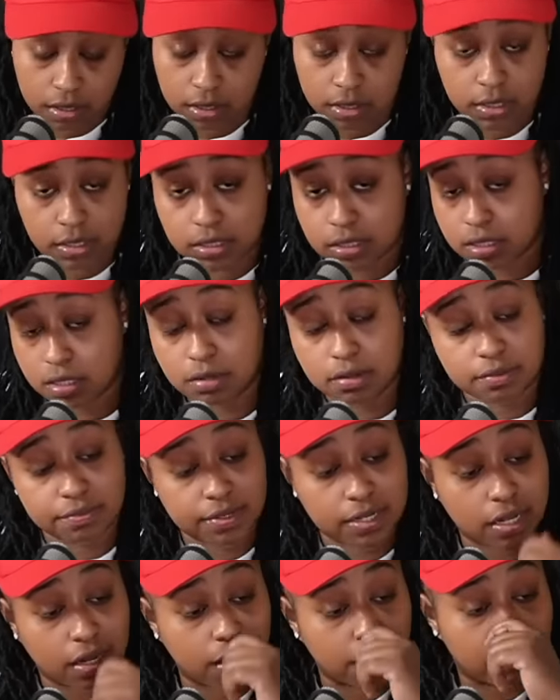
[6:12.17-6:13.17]
She don't give a
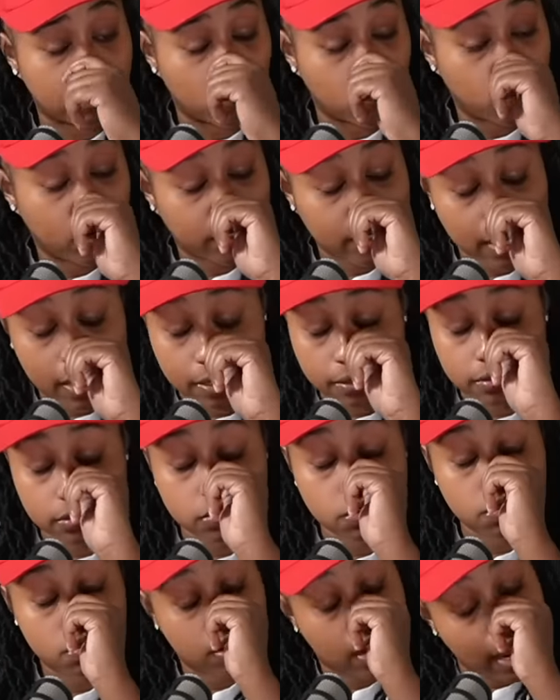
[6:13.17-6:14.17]
damn. Well, that,
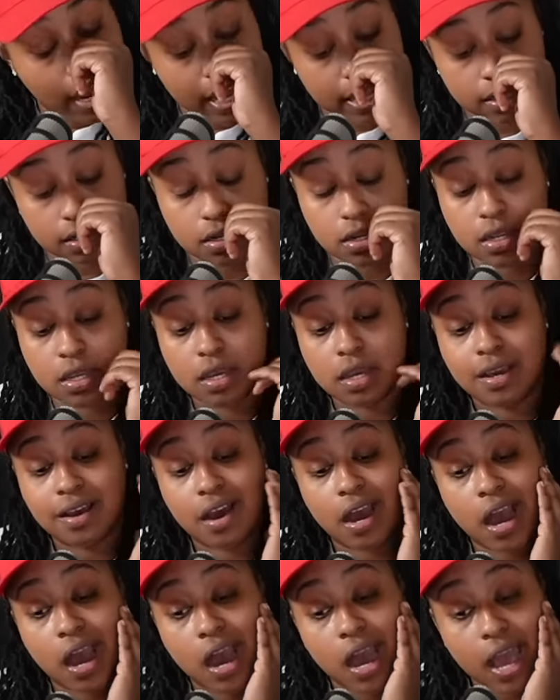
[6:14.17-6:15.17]
you got
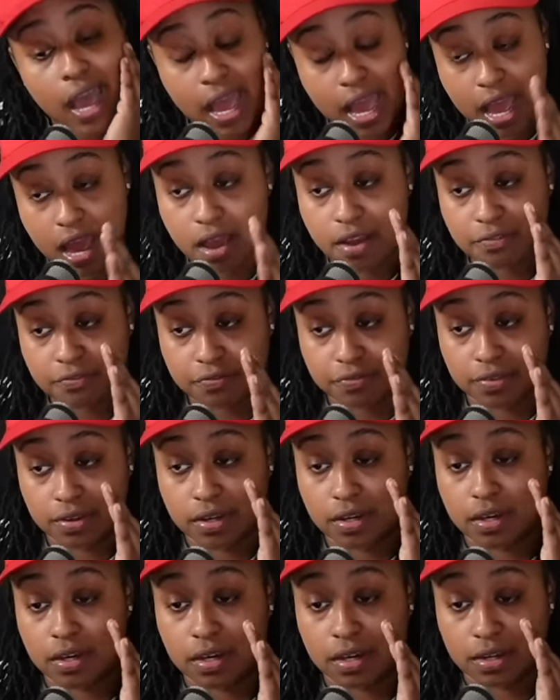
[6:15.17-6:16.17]
a half
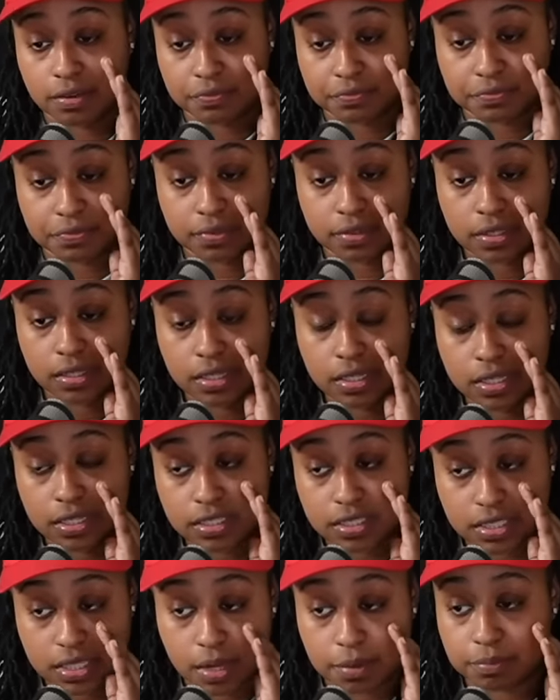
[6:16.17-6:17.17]
of
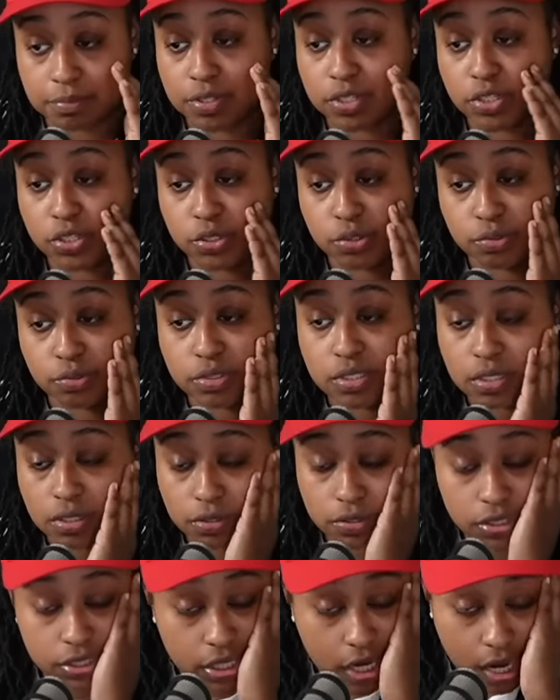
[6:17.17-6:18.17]
something to do to
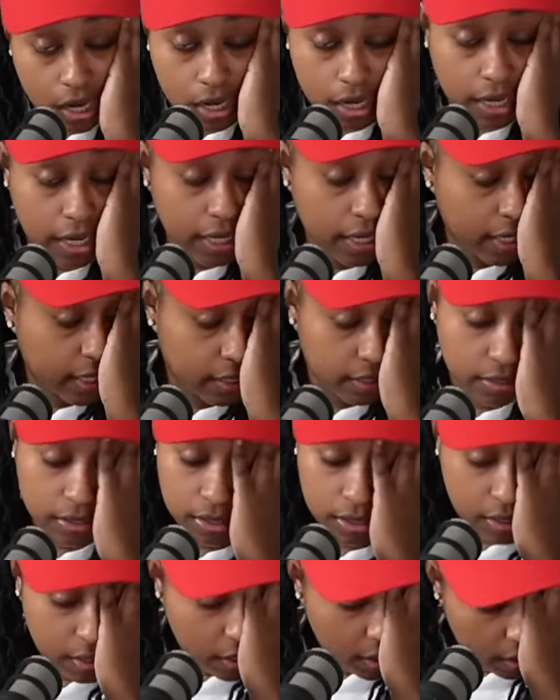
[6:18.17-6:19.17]
Chrisean, and
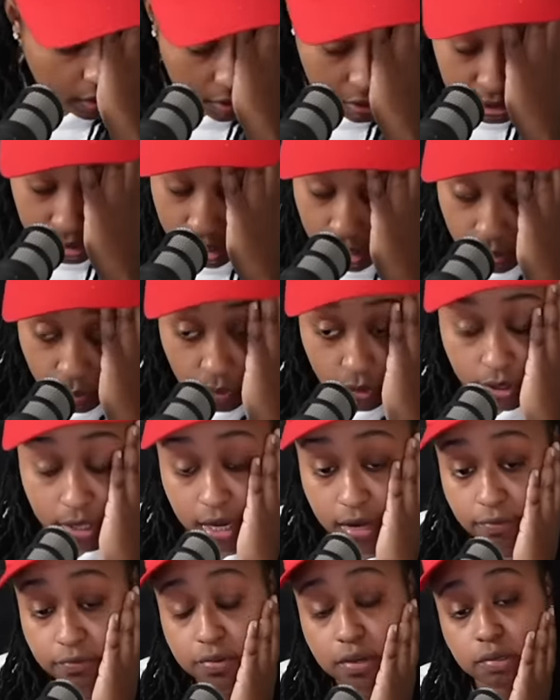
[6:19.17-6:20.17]
she will
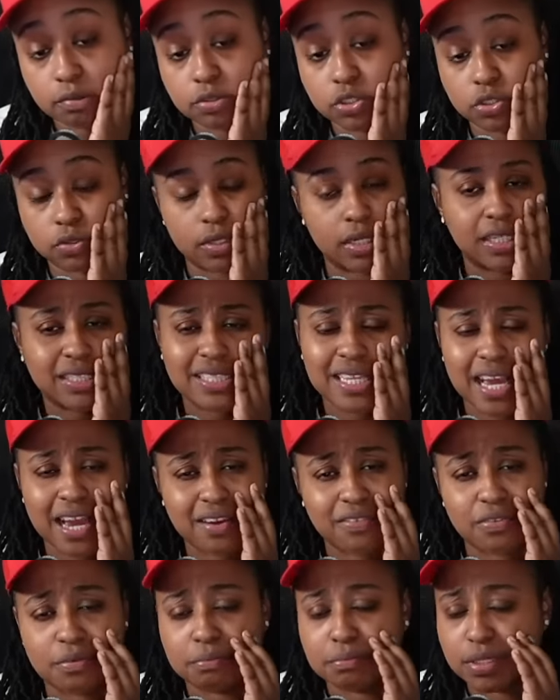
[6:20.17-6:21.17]
not fuck with you, aside
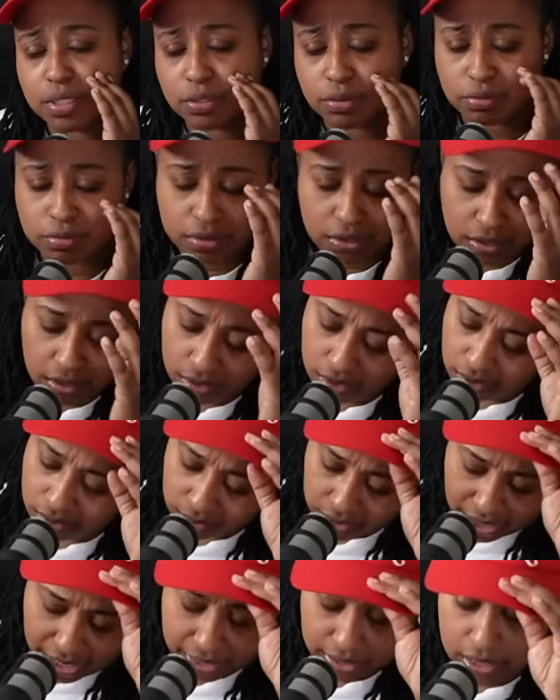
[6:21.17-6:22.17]
from Blue, girl.
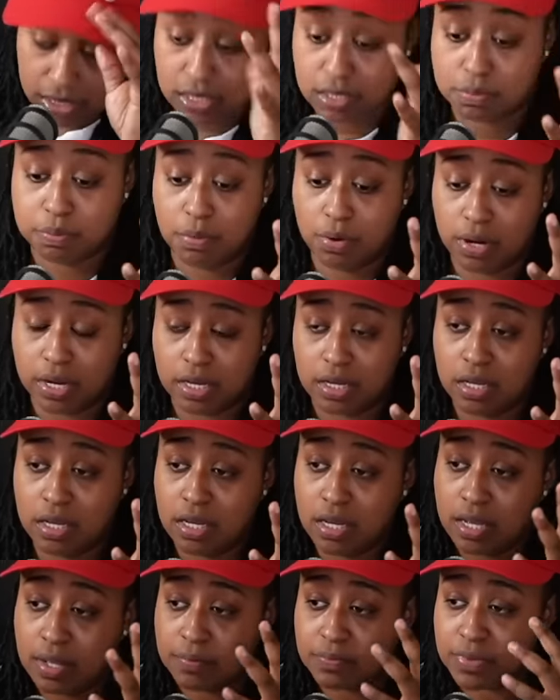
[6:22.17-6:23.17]
At this point,
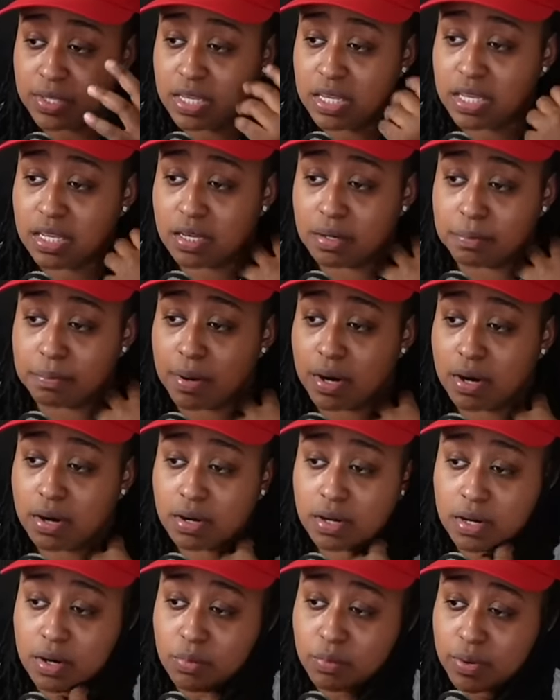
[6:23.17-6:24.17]
he could burn
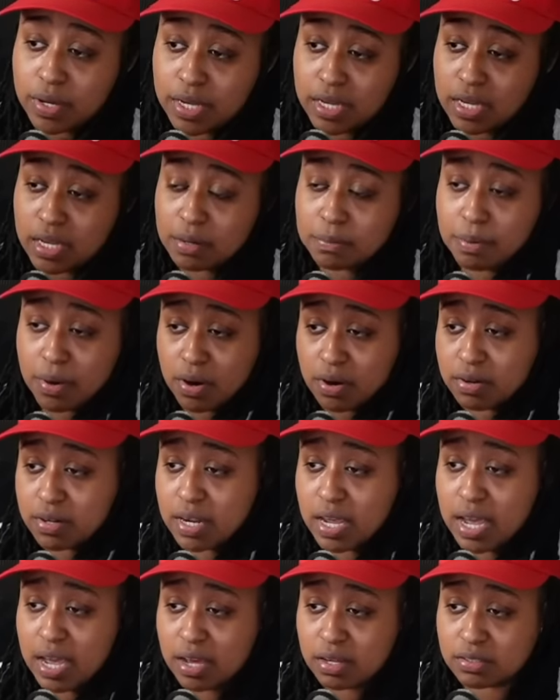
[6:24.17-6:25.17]
her wig, burn the
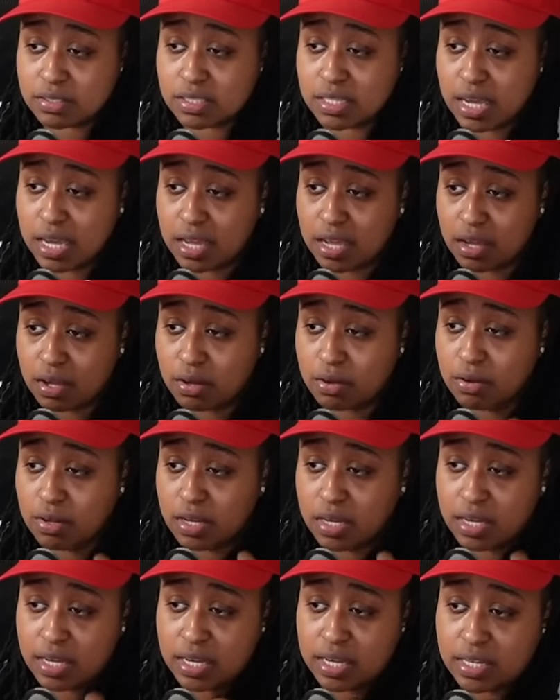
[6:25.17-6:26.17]
house down,
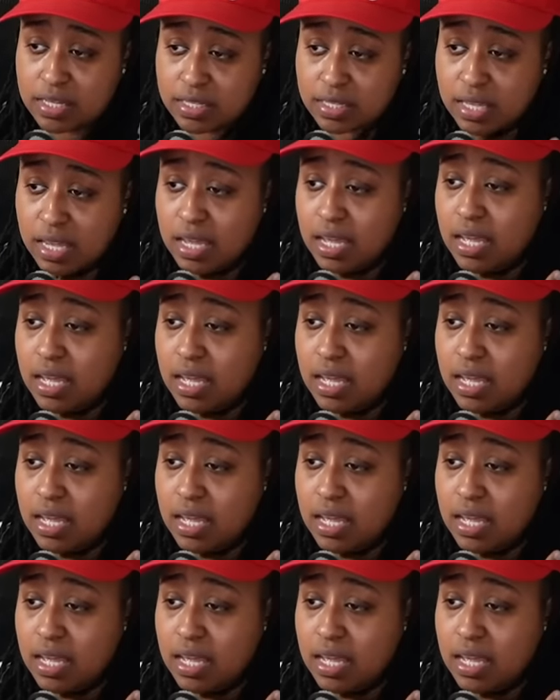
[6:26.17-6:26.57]
anything.